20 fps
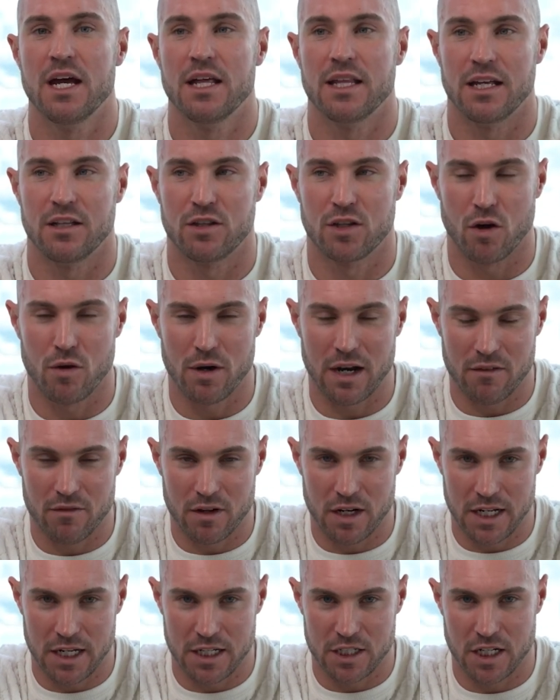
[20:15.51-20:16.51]
They don't have
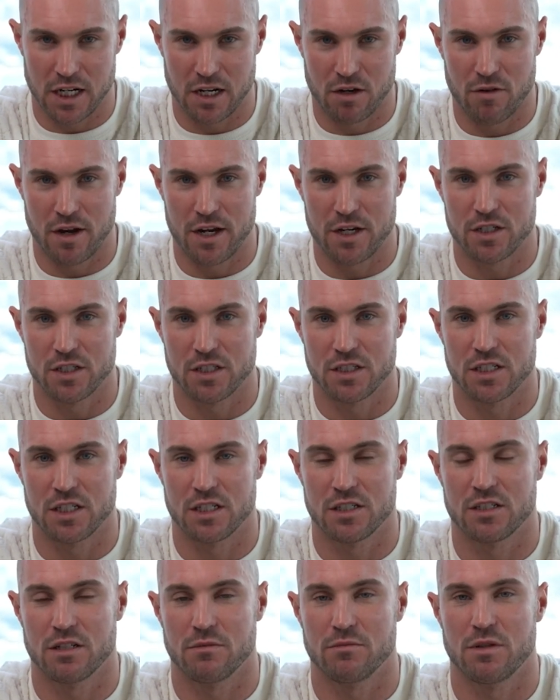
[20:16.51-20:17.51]
a lead generation
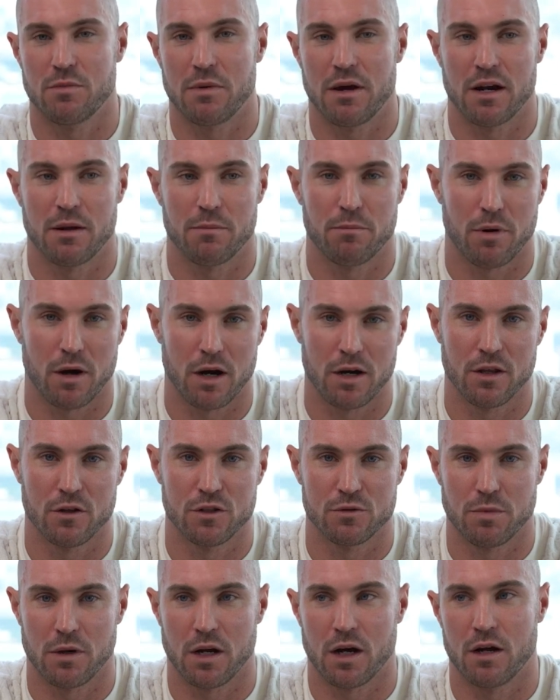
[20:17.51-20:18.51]
system to be able to buy
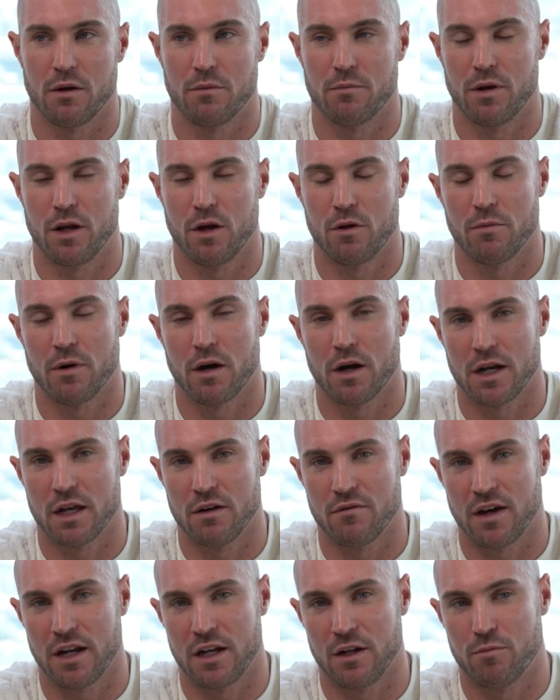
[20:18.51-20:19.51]
those below
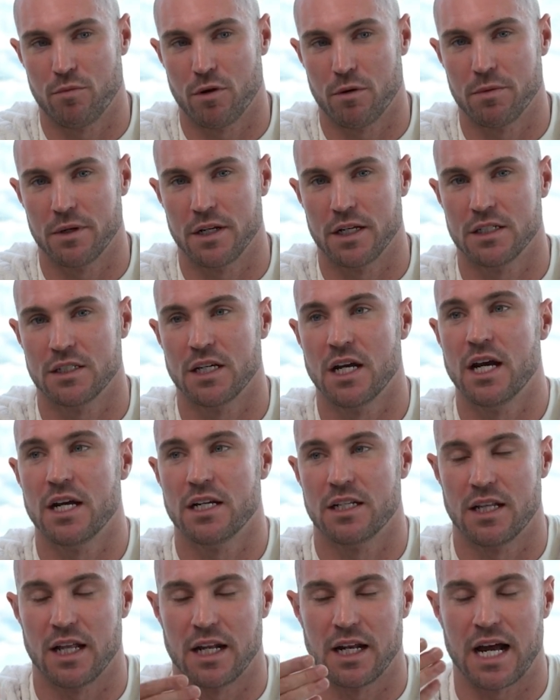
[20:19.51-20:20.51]
market value properties,
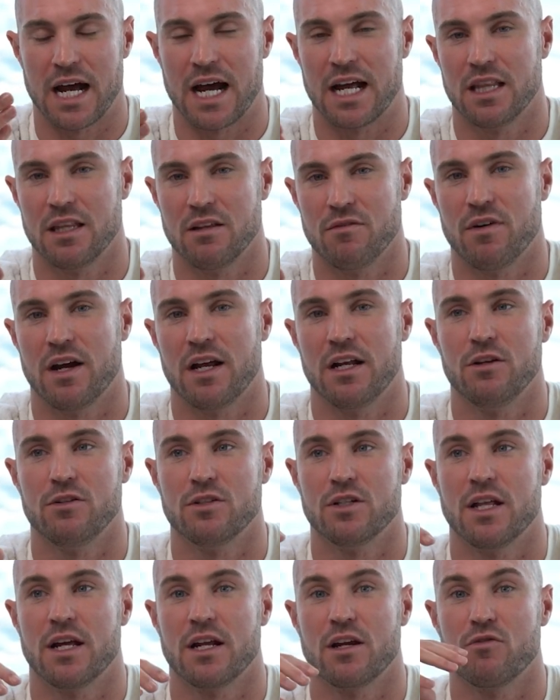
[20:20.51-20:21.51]
to then add the value,
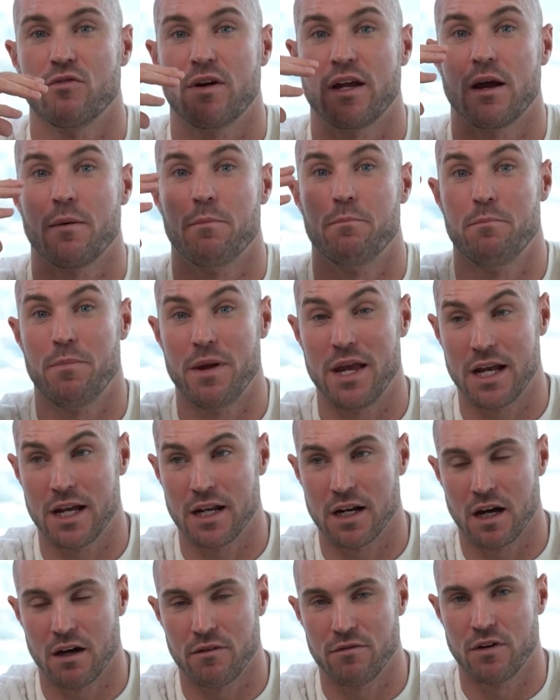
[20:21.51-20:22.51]
to then create a big
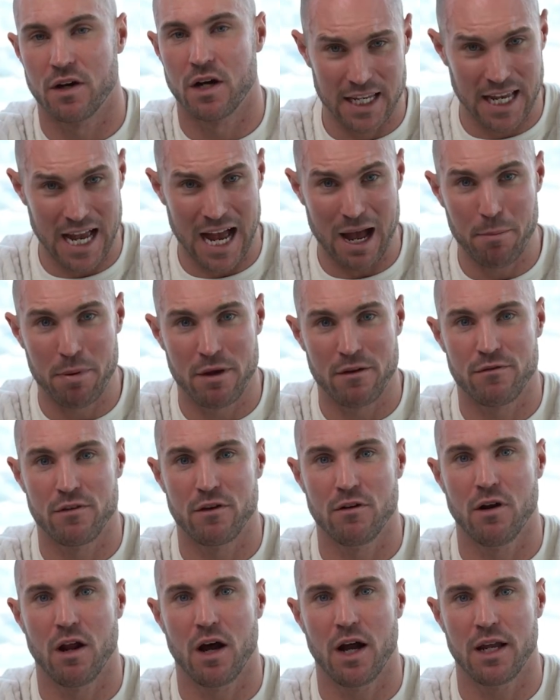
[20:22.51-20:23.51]
enough gap, if
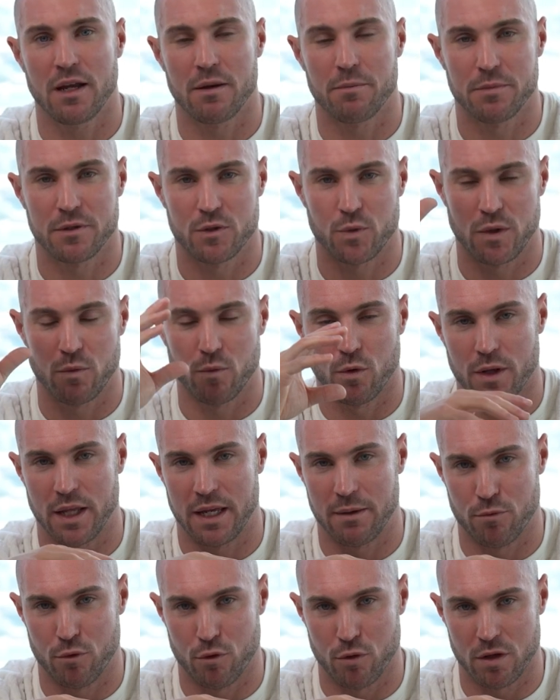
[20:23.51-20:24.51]
you like, between what
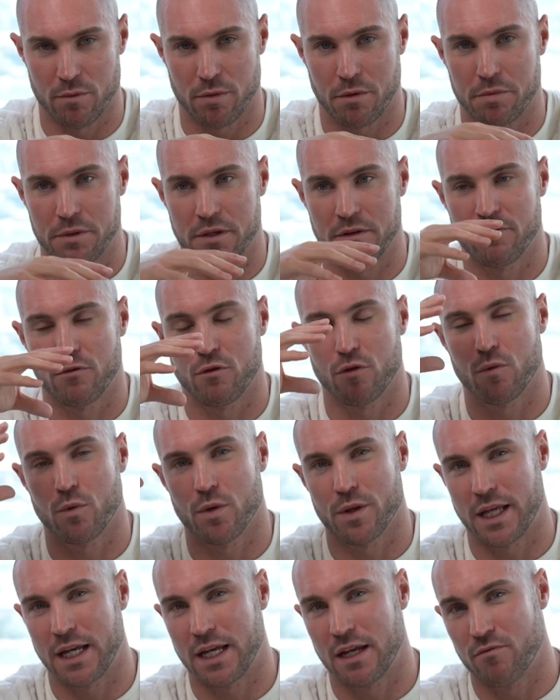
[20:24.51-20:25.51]
they bought the property for and
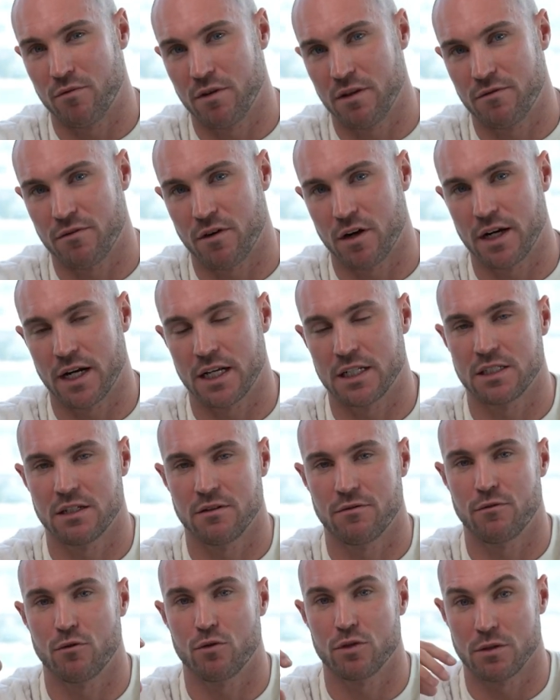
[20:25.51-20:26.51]
what they can refinance
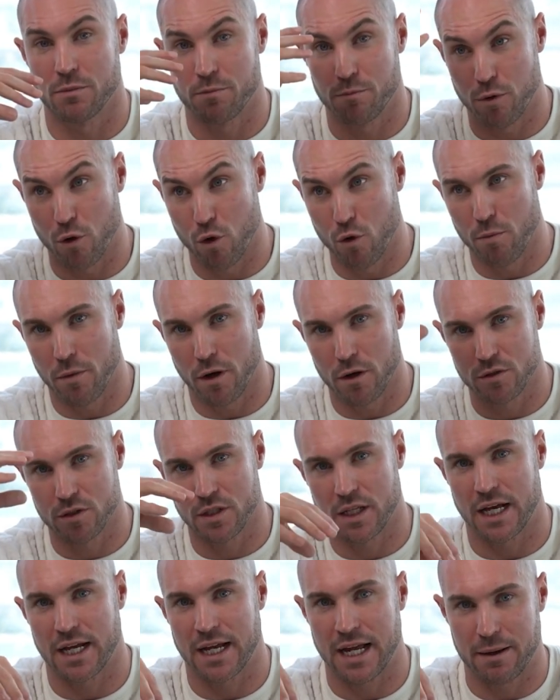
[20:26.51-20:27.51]
it for to pull most
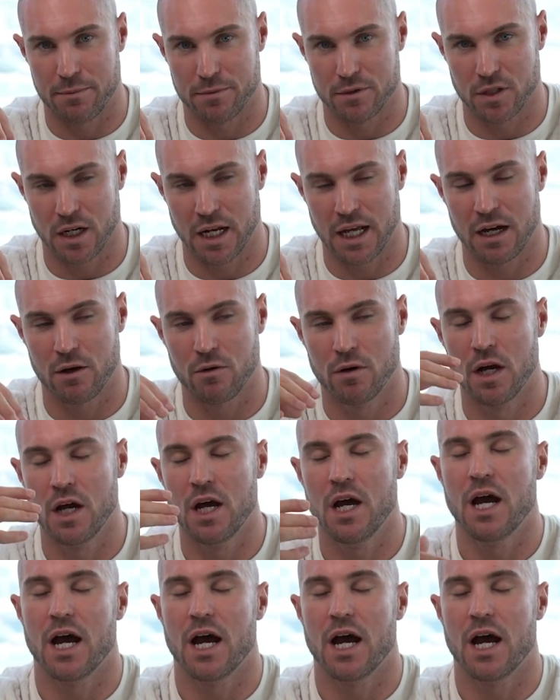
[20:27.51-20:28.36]
of that capital out.